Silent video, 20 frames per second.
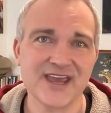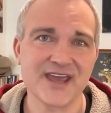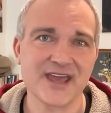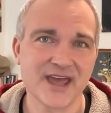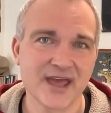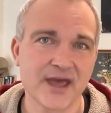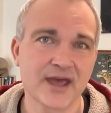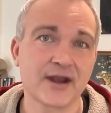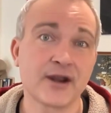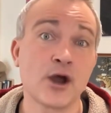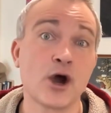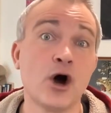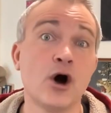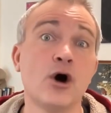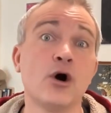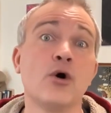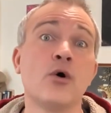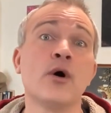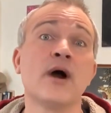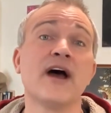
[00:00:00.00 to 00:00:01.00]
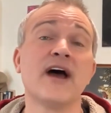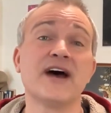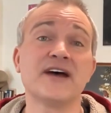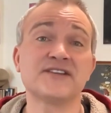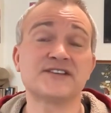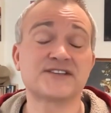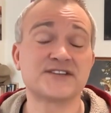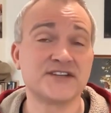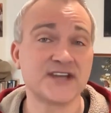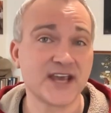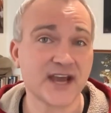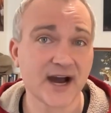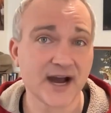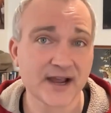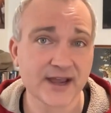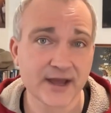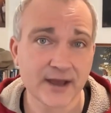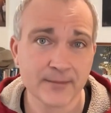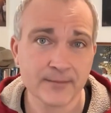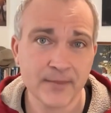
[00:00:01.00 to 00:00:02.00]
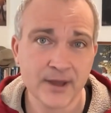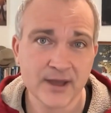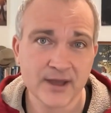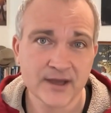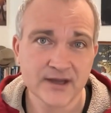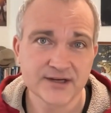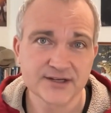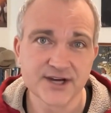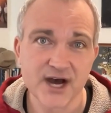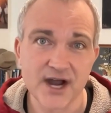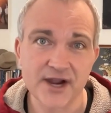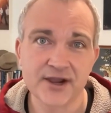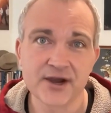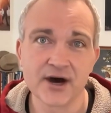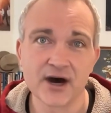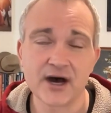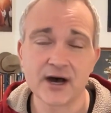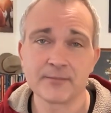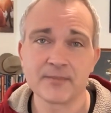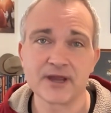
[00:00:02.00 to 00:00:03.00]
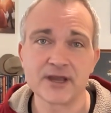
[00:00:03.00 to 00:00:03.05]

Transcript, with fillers: E N O S T I M.com.